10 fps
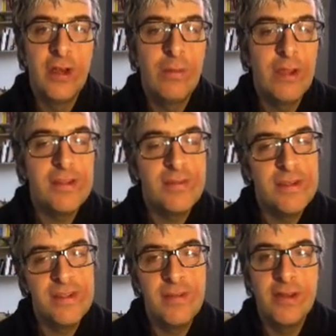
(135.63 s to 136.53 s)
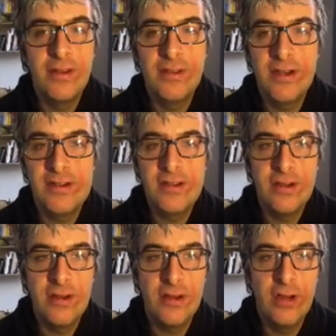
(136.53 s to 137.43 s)
plant specimen and there's
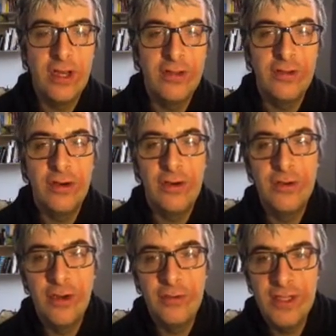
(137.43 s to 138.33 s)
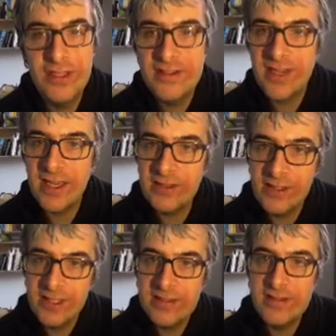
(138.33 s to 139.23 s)
another known insect on
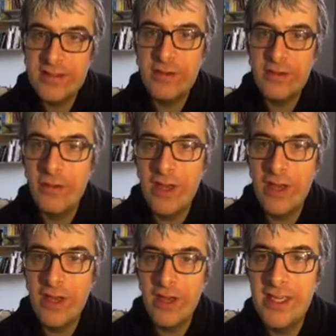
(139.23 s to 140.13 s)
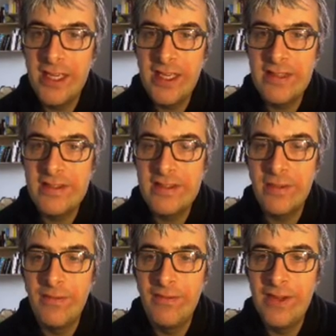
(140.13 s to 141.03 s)
it. We have a date,
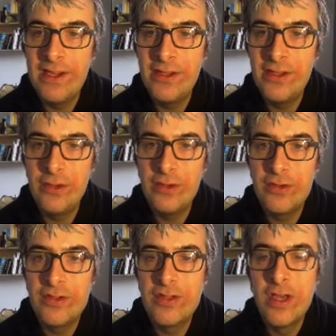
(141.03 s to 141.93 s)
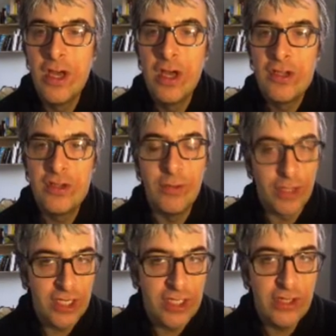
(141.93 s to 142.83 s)
some field notes, some
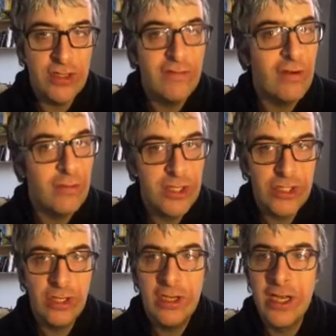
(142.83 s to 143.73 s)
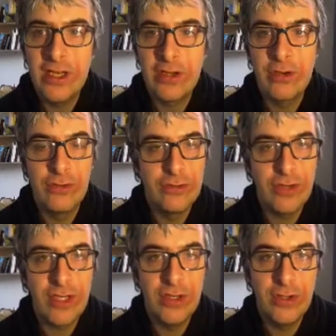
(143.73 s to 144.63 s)
location information like
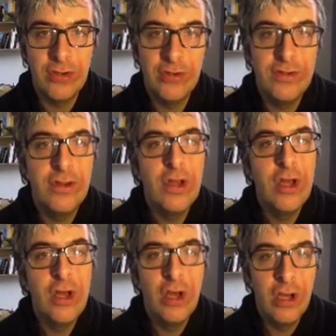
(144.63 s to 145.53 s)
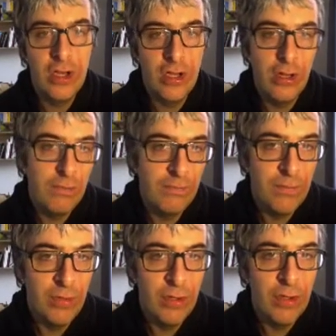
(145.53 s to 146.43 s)
country code,
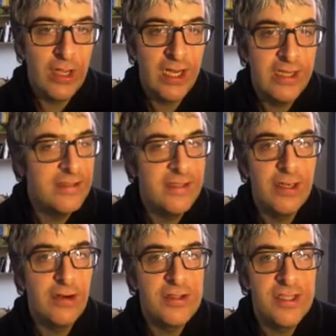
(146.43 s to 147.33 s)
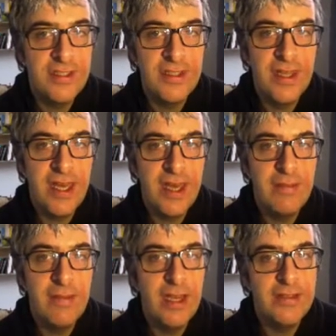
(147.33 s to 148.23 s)
locality or city
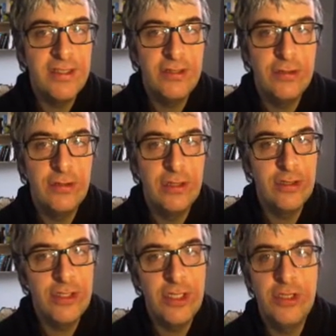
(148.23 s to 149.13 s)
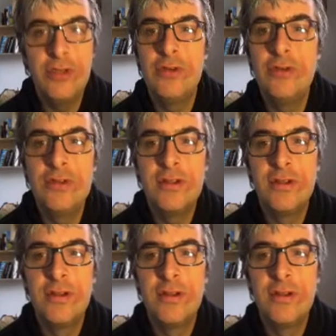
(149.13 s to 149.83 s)
name, latitude, longitude,